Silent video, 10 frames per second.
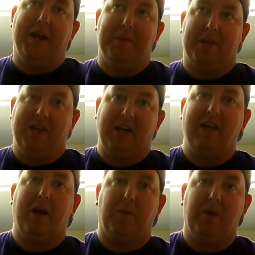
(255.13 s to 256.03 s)
them and take
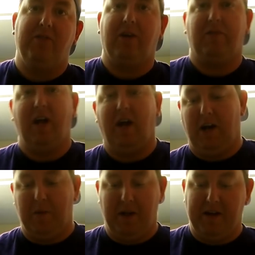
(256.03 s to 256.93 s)
that risk of tearing
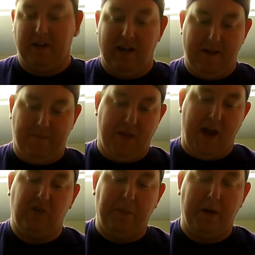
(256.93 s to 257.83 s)
or anything like that, I
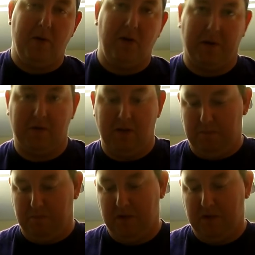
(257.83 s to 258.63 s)
just put them all in a clump.